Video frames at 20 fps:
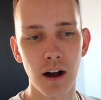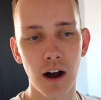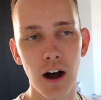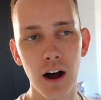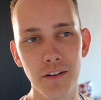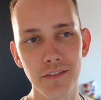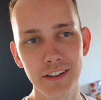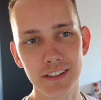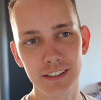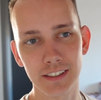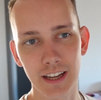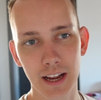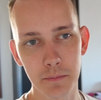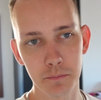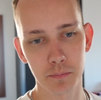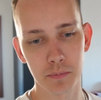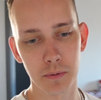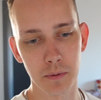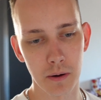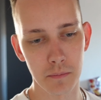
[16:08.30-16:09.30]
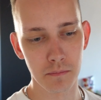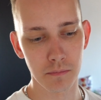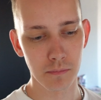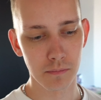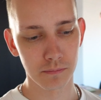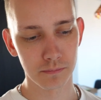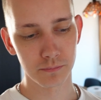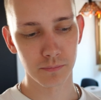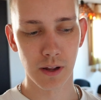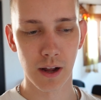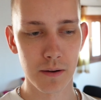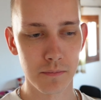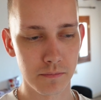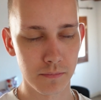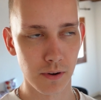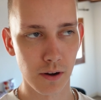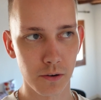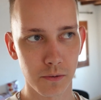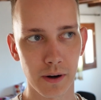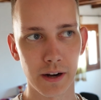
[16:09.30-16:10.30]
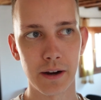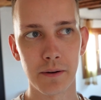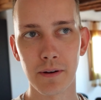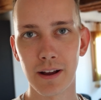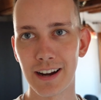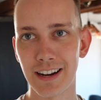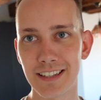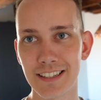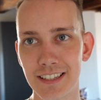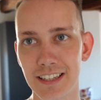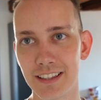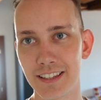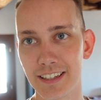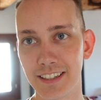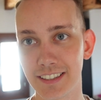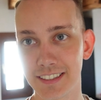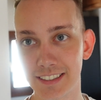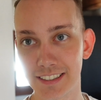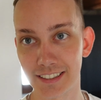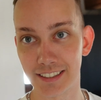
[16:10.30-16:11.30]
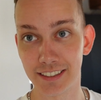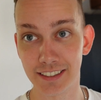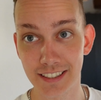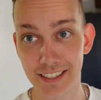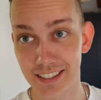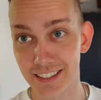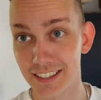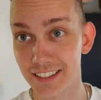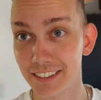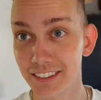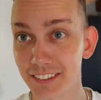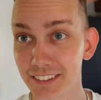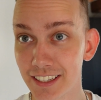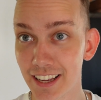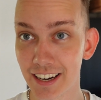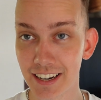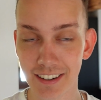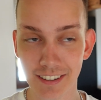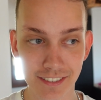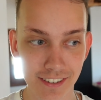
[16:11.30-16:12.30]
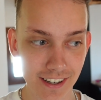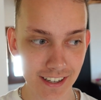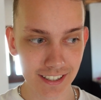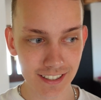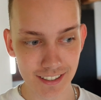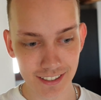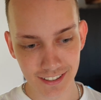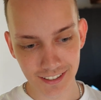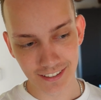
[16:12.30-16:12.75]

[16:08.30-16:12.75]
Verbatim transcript: Obviously, I'm already ready, and Cynthia's still getting dressed,